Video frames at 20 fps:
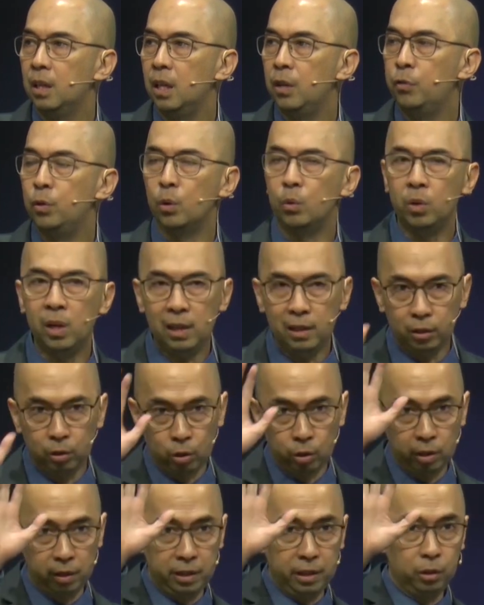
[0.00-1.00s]
If you're really
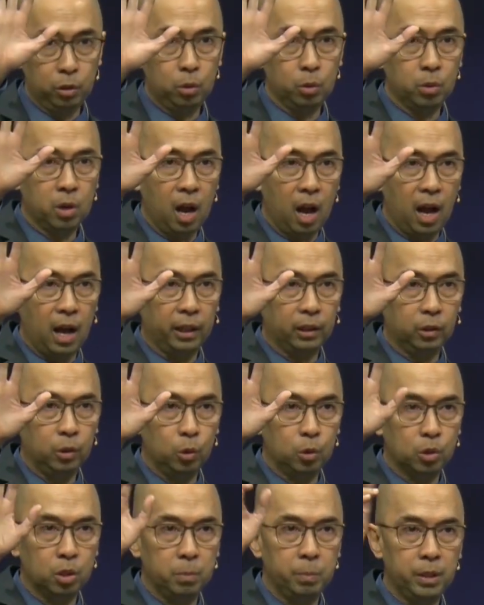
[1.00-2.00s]
turning to God,
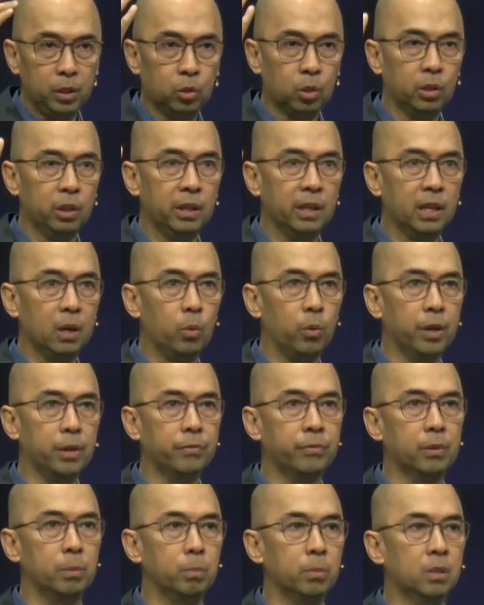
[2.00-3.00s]
you should be turning
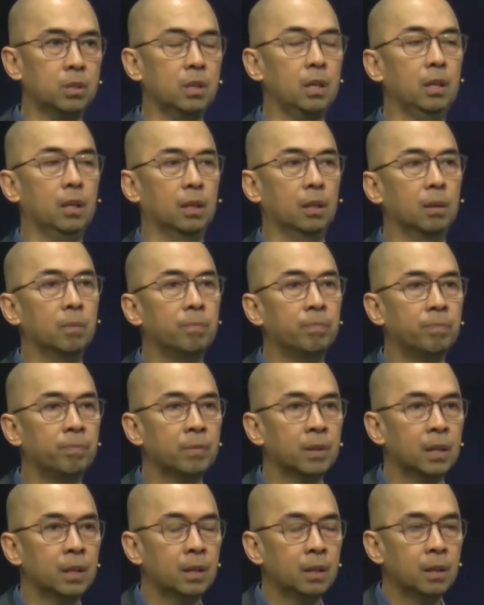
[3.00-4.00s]
away from sin.
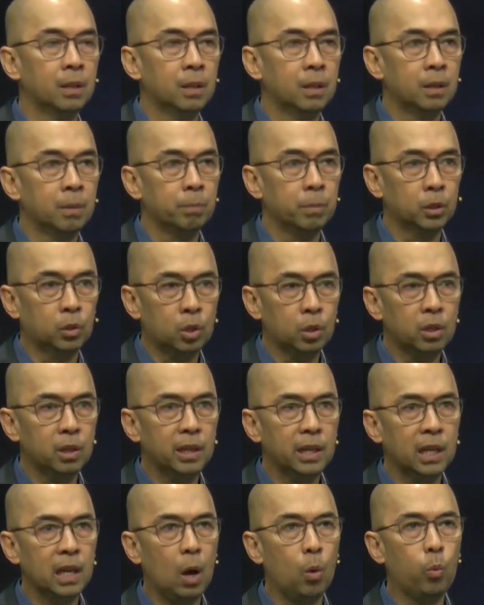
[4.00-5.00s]
But
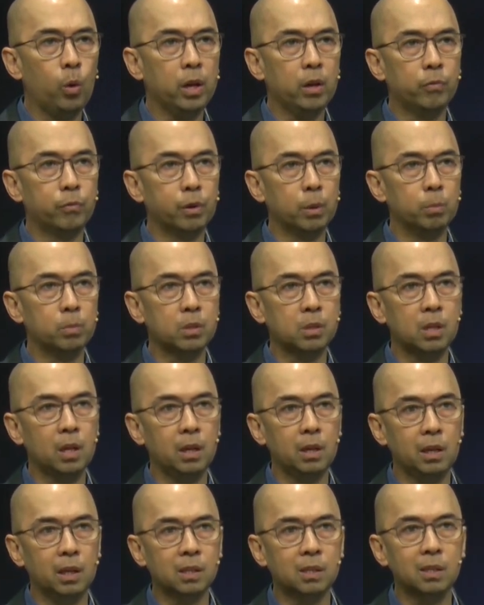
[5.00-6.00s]
turning away from
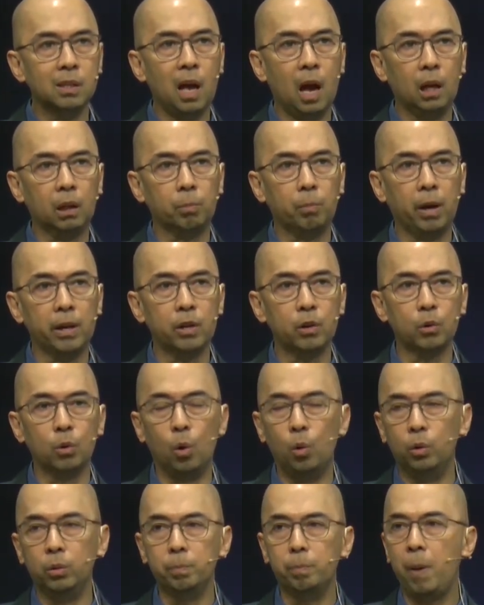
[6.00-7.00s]
sin is not by
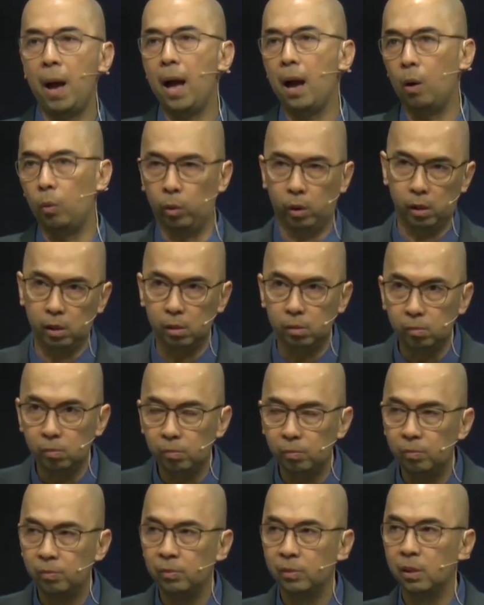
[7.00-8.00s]
your own power.
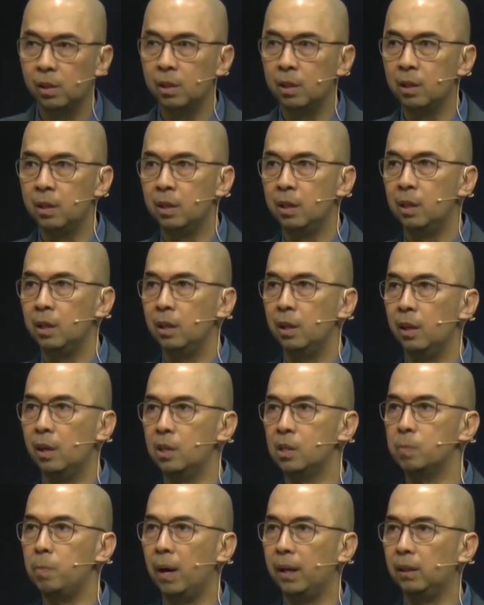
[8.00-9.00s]

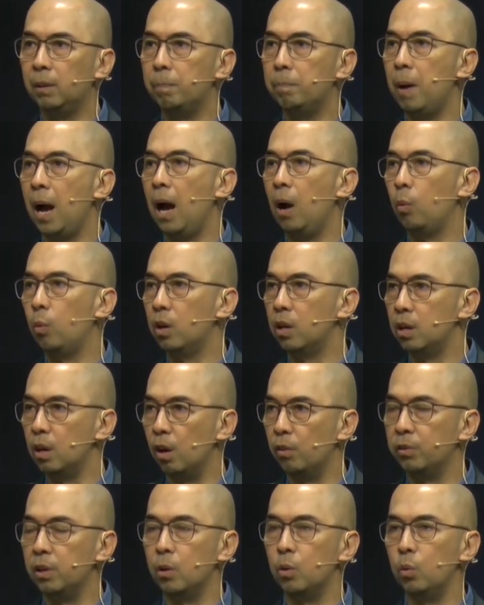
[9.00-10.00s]
It is by the power
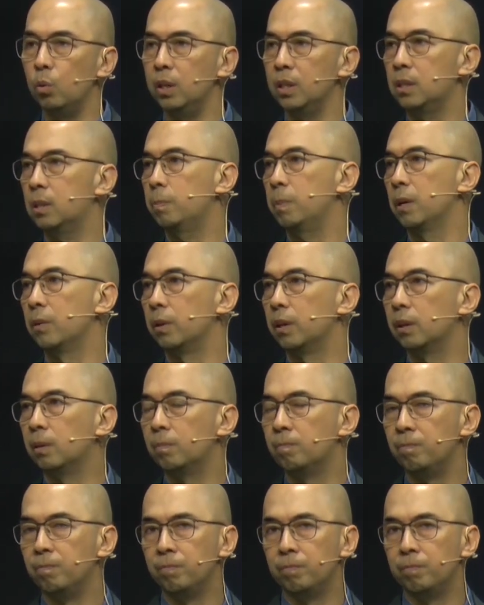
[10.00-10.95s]
of the Holy Spirit.